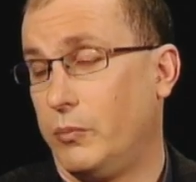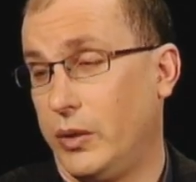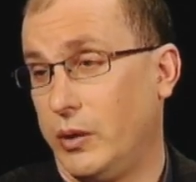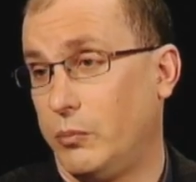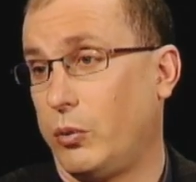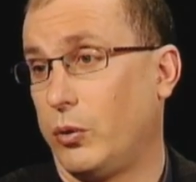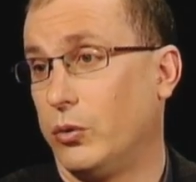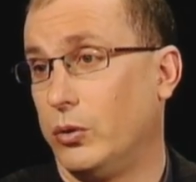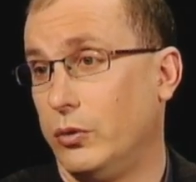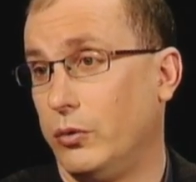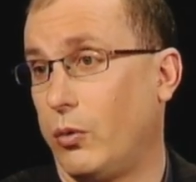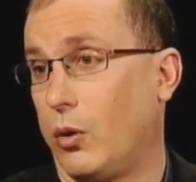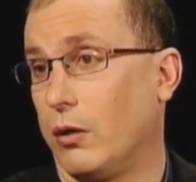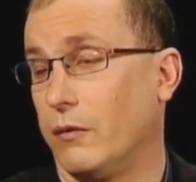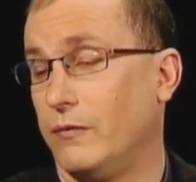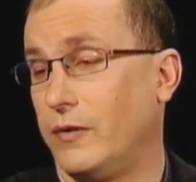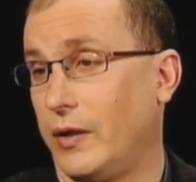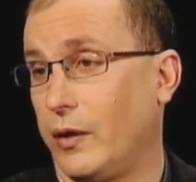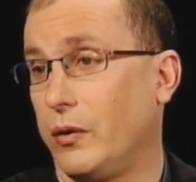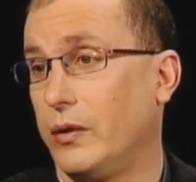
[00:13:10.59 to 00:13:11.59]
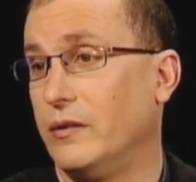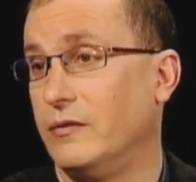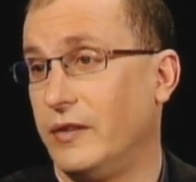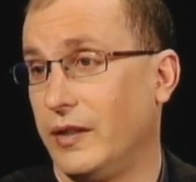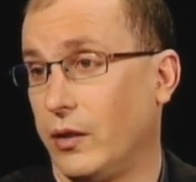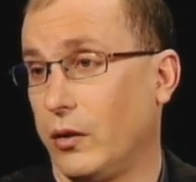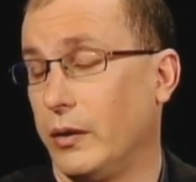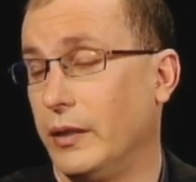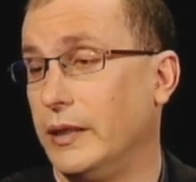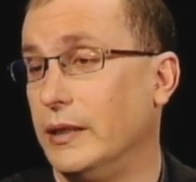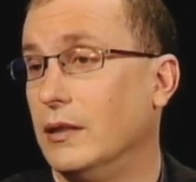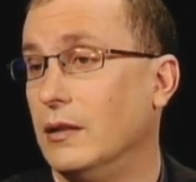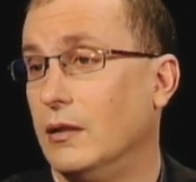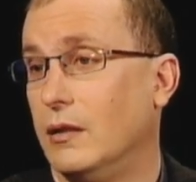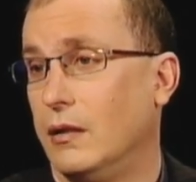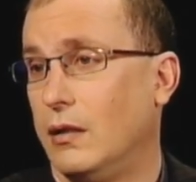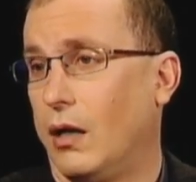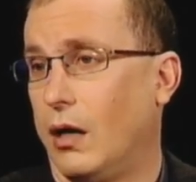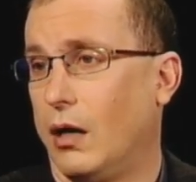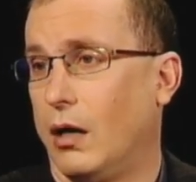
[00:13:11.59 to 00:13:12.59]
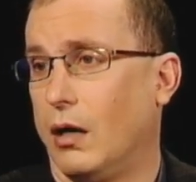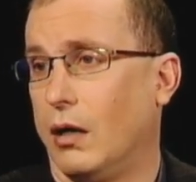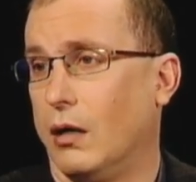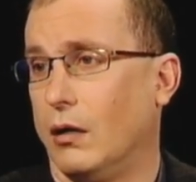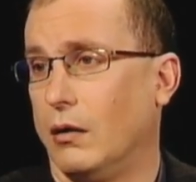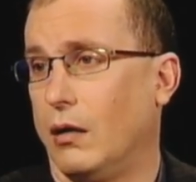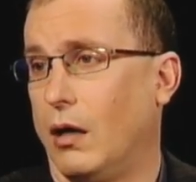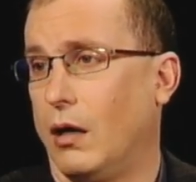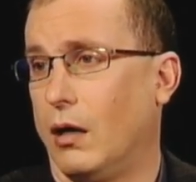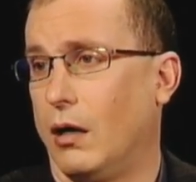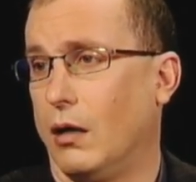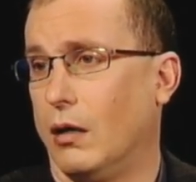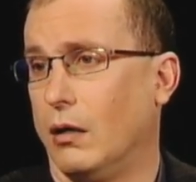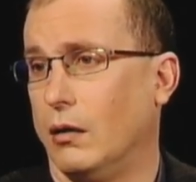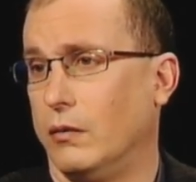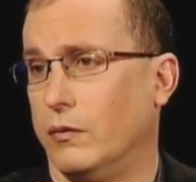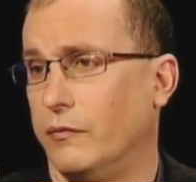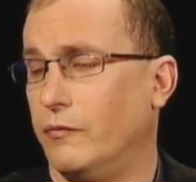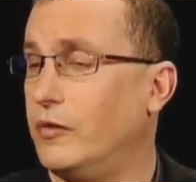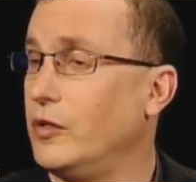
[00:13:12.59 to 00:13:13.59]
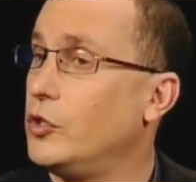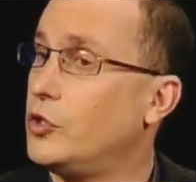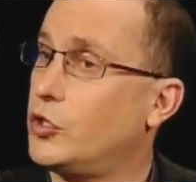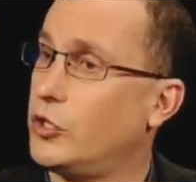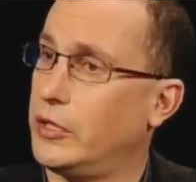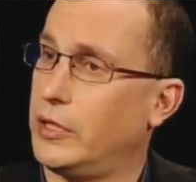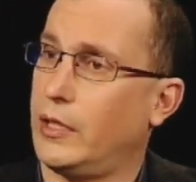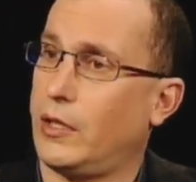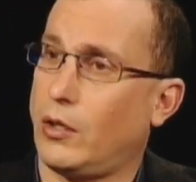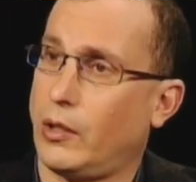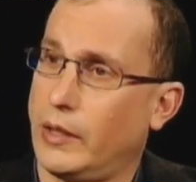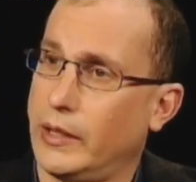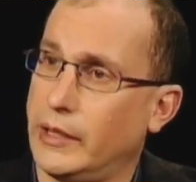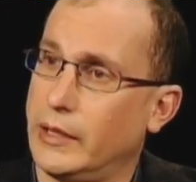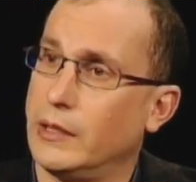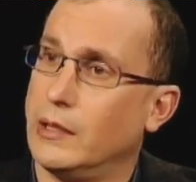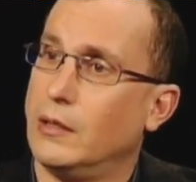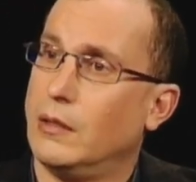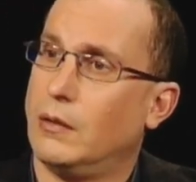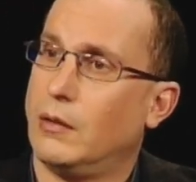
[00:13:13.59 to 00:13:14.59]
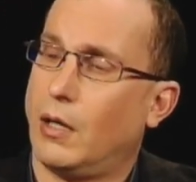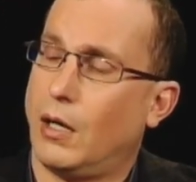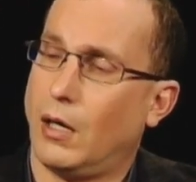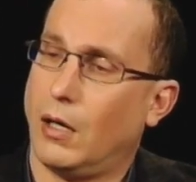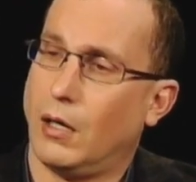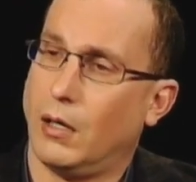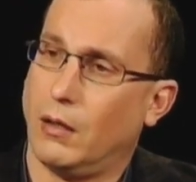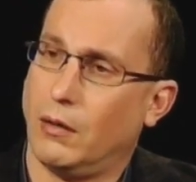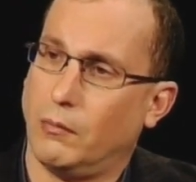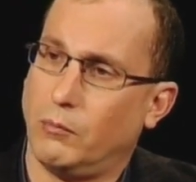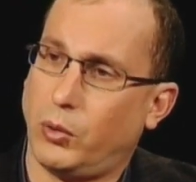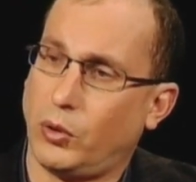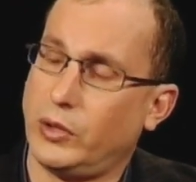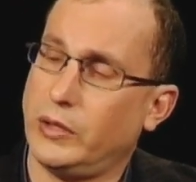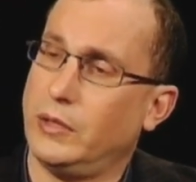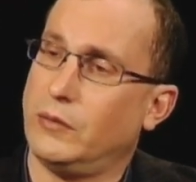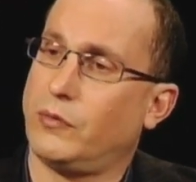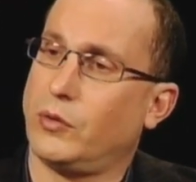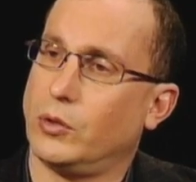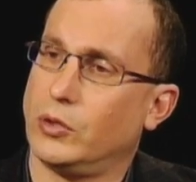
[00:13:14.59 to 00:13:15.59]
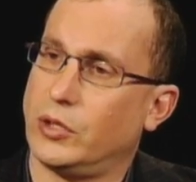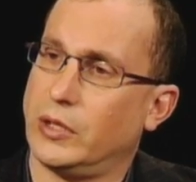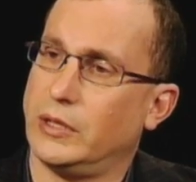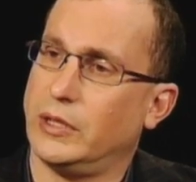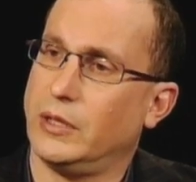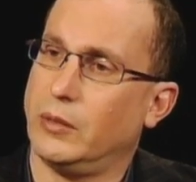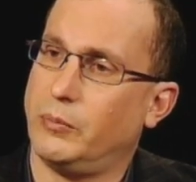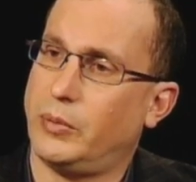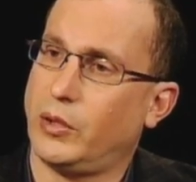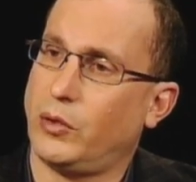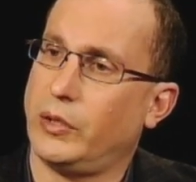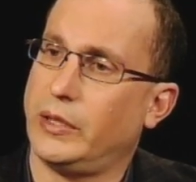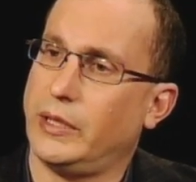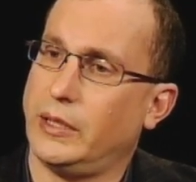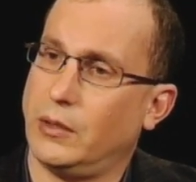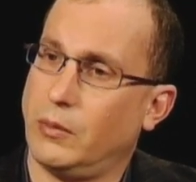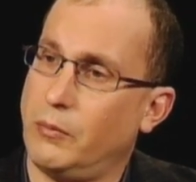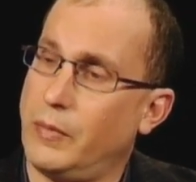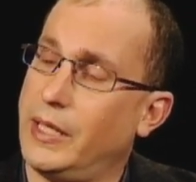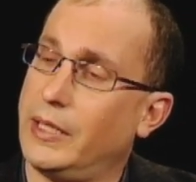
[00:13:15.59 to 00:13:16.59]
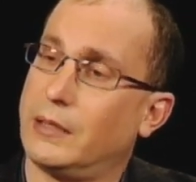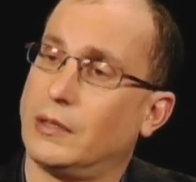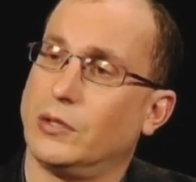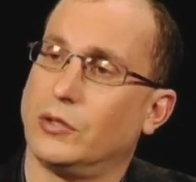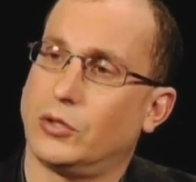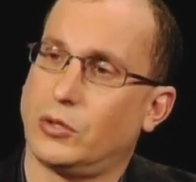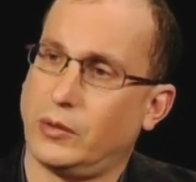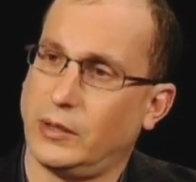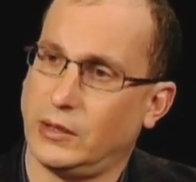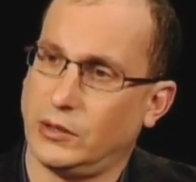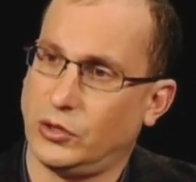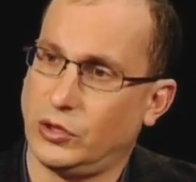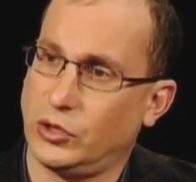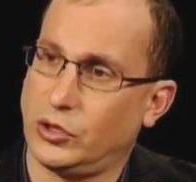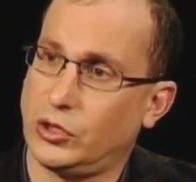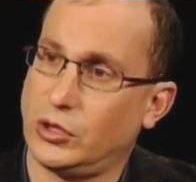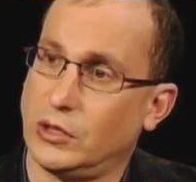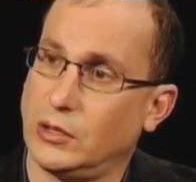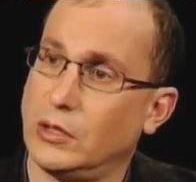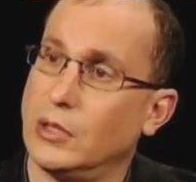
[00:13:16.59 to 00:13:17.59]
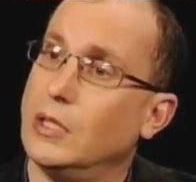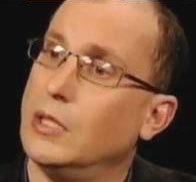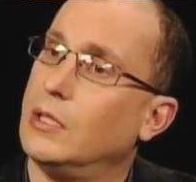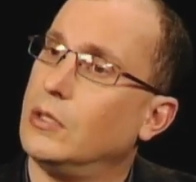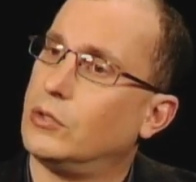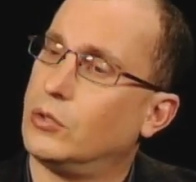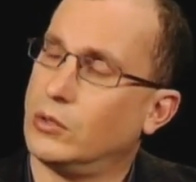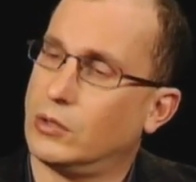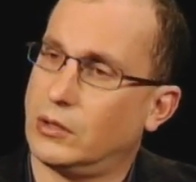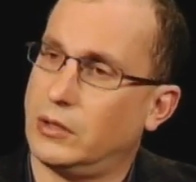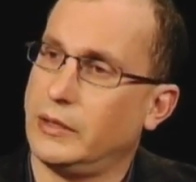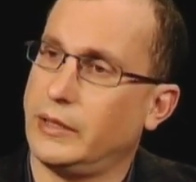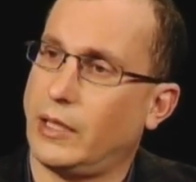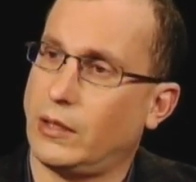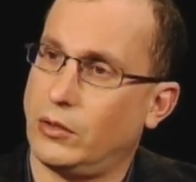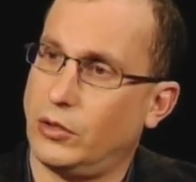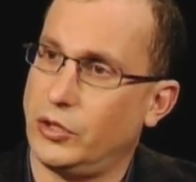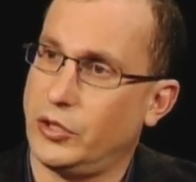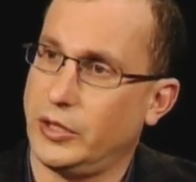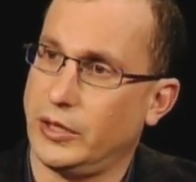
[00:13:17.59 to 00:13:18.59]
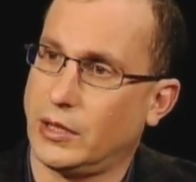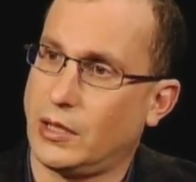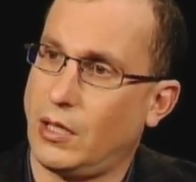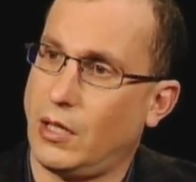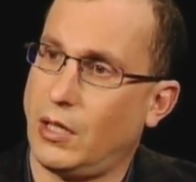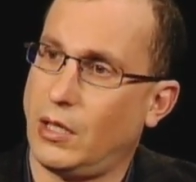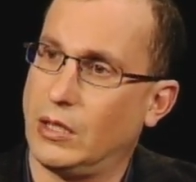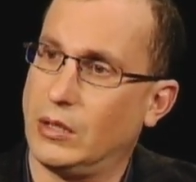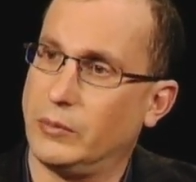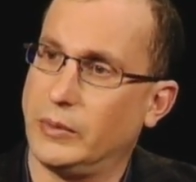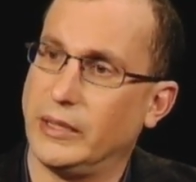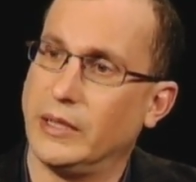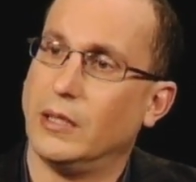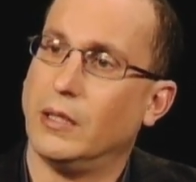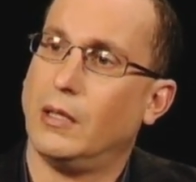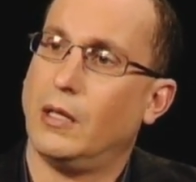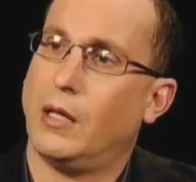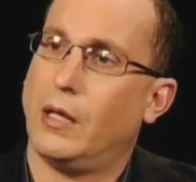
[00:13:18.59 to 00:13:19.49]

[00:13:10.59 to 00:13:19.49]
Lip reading: people who are very, very visionary believers in the ability to make this transition to a clean energy economy,